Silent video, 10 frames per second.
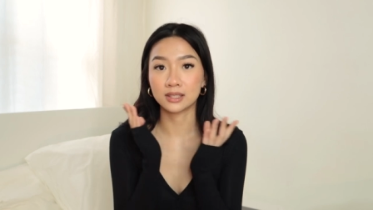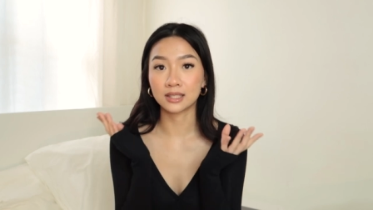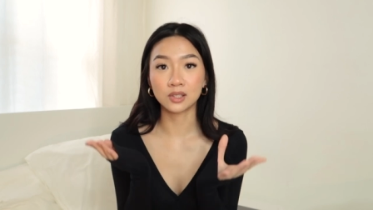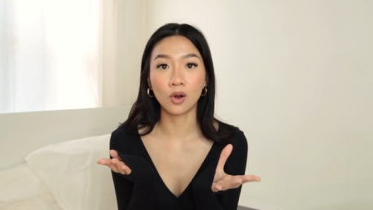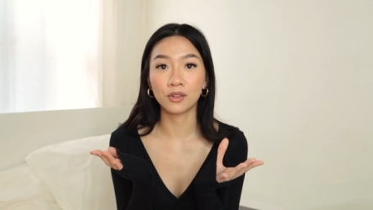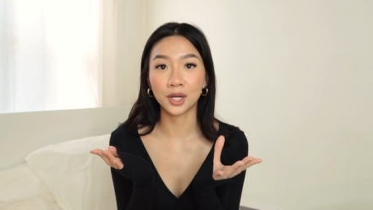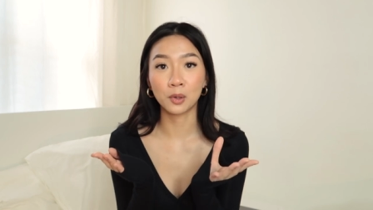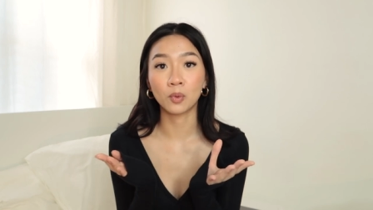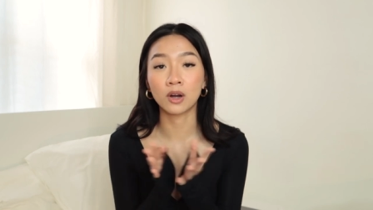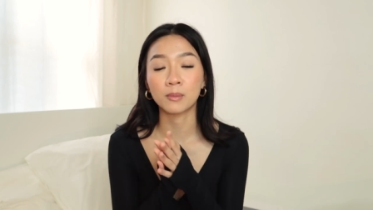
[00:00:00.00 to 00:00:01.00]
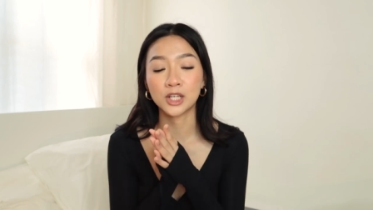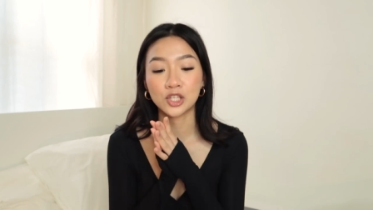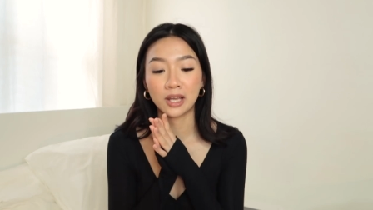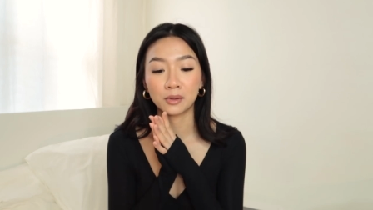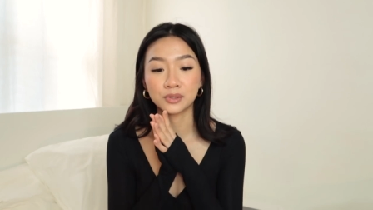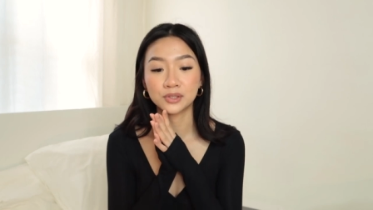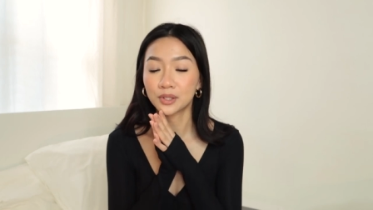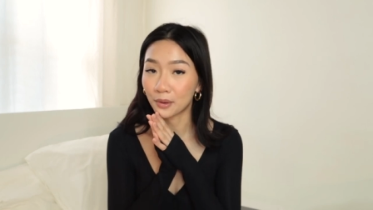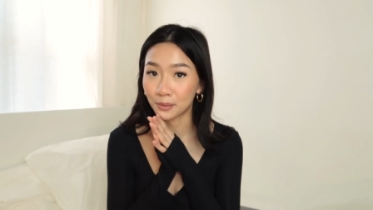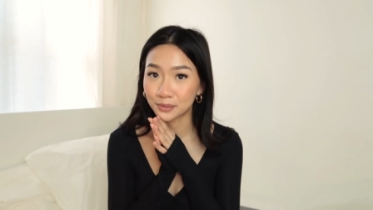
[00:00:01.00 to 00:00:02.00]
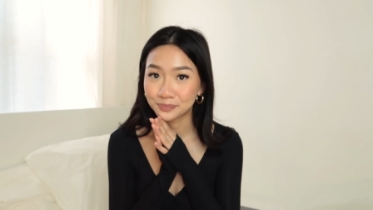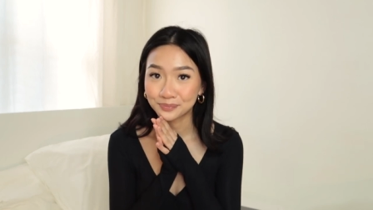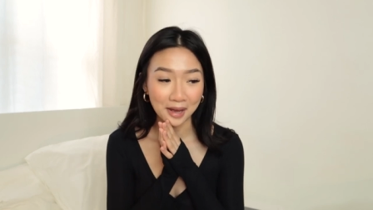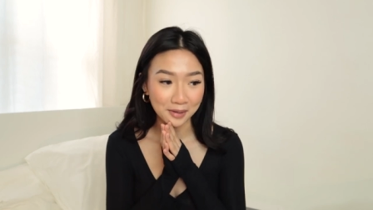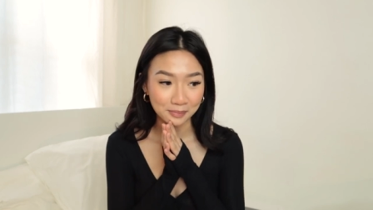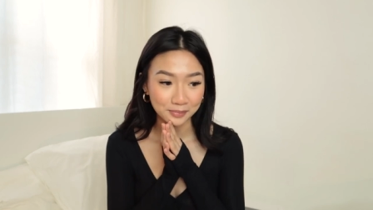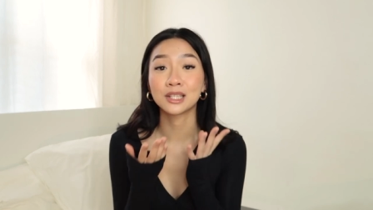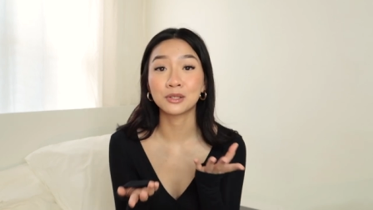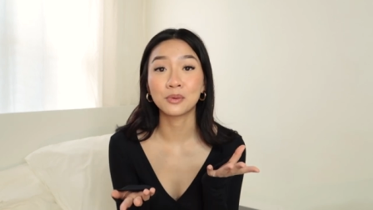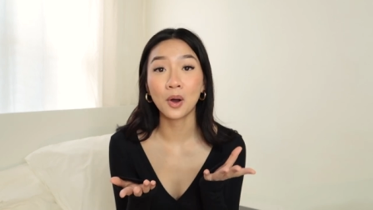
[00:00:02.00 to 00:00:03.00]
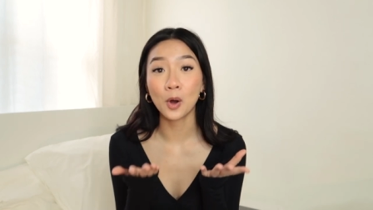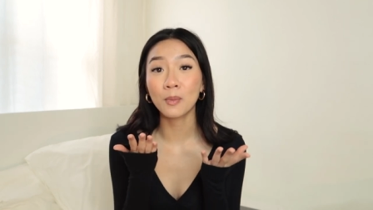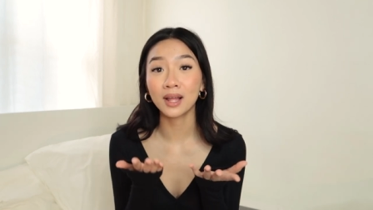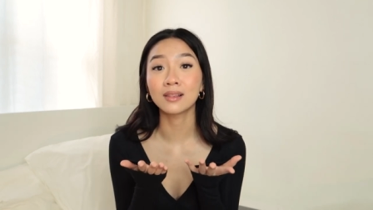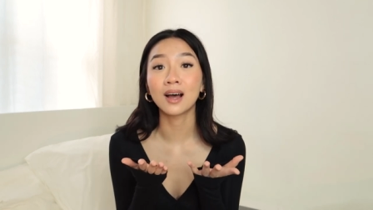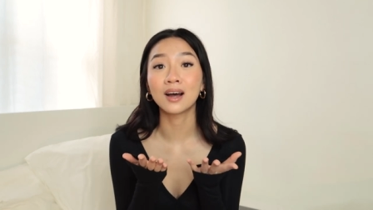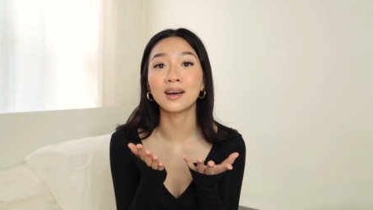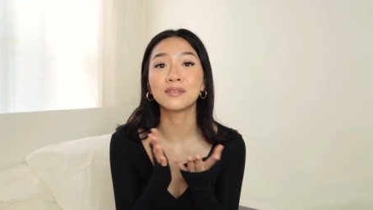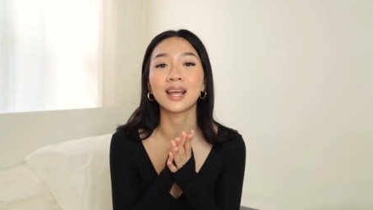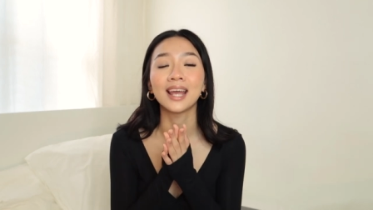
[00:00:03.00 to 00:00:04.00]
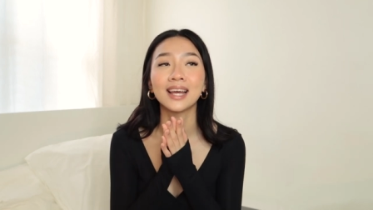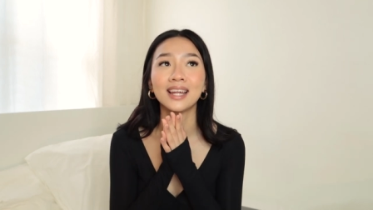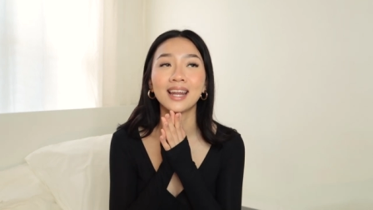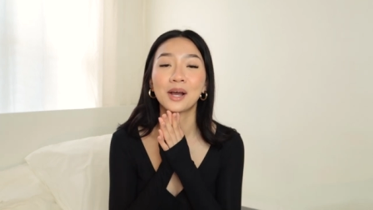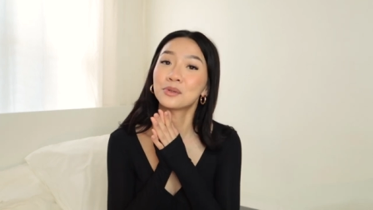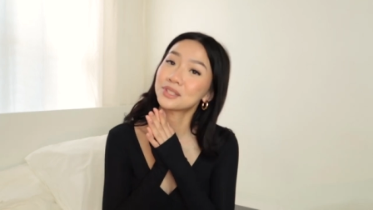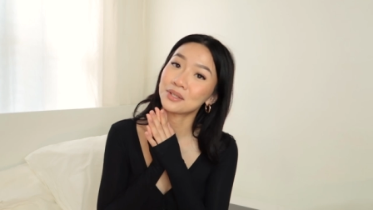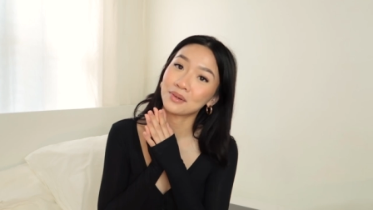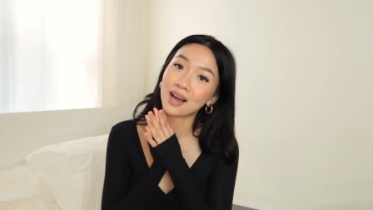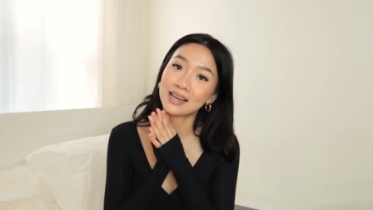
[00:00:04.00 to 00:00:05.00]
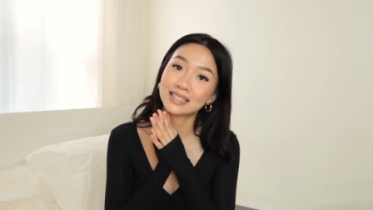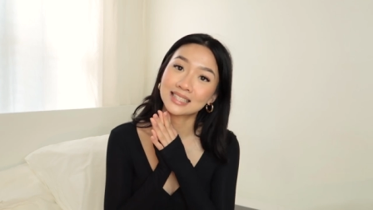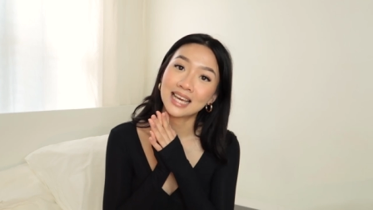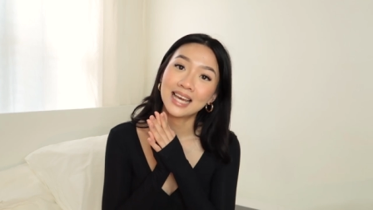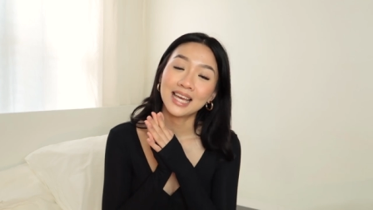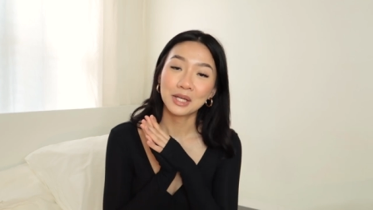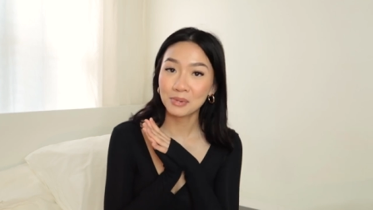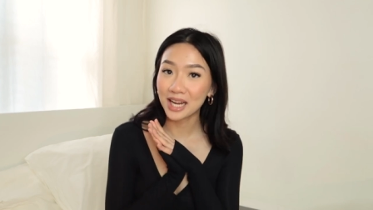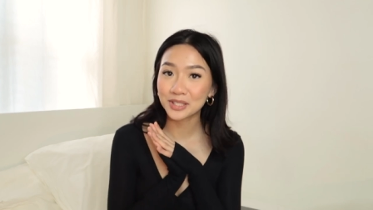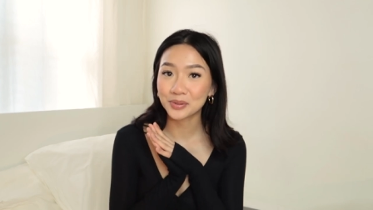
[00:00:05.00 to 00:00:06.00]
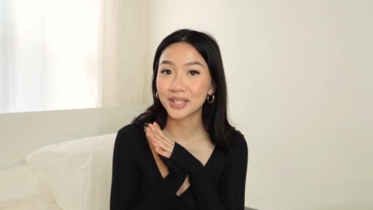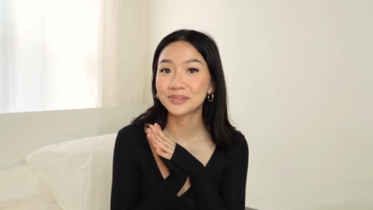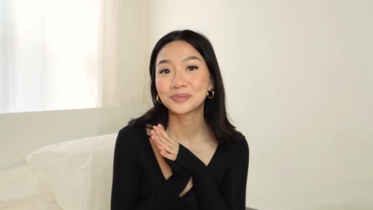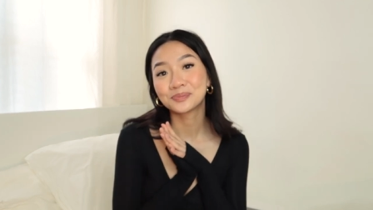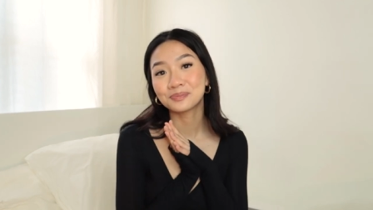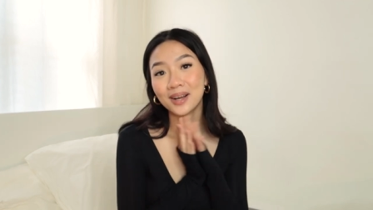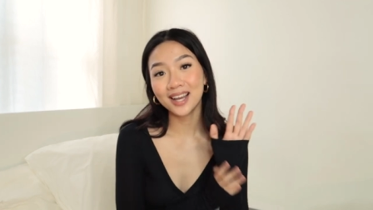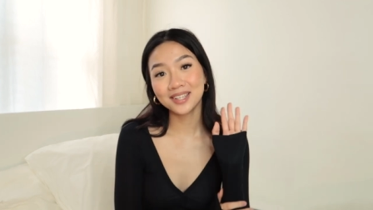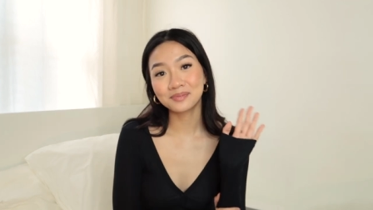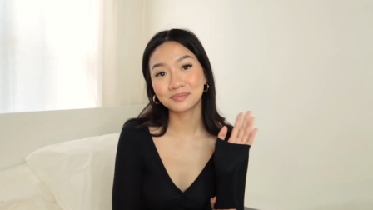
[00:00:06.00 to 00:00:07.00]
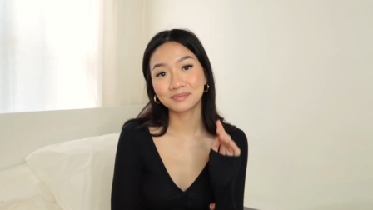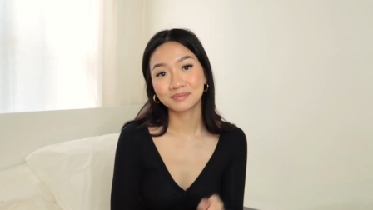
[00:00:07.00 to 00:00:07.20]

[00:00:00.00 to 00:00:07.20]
because that's all that I want on my channel. So yeah, I'm sending you all my love, and I will see you guys in my next one. Bye.